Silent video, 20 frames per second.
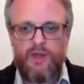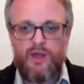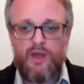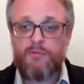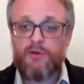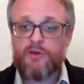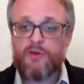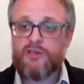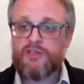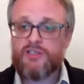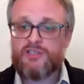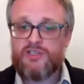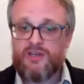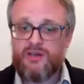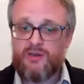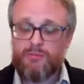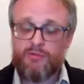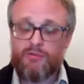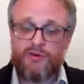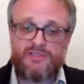I'm not going to show
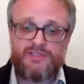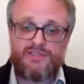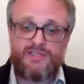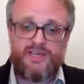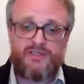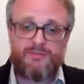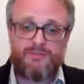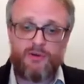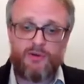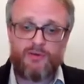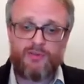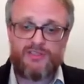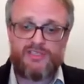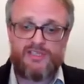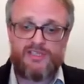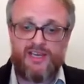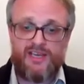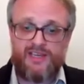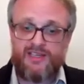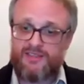the Bronze Age model
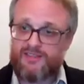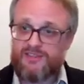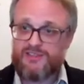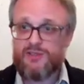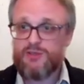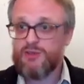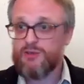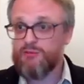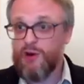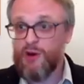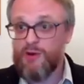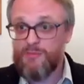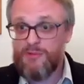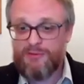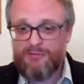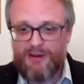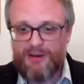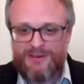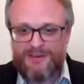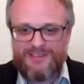today, as you're the
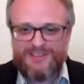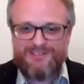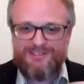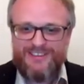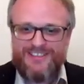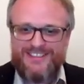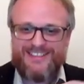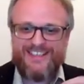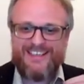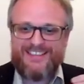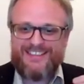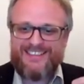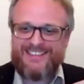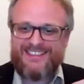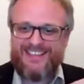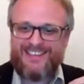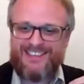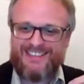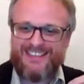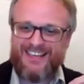Roman Roads Research
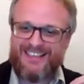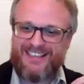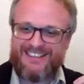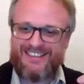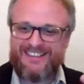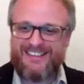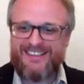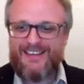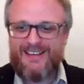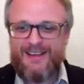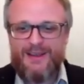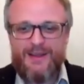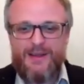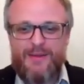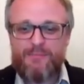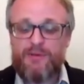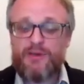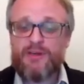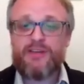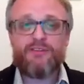Association,
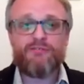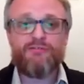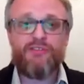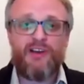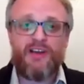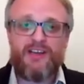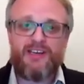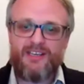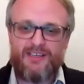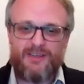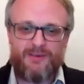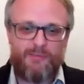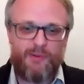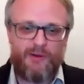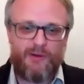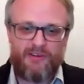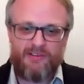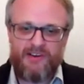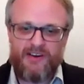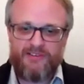but you can find it in the
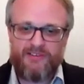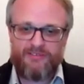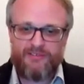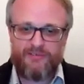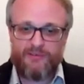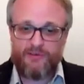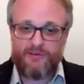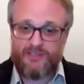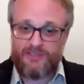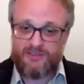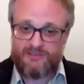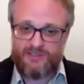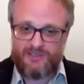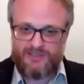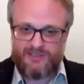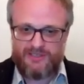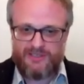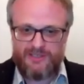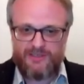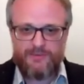monograph if you're
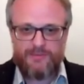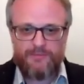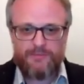interested.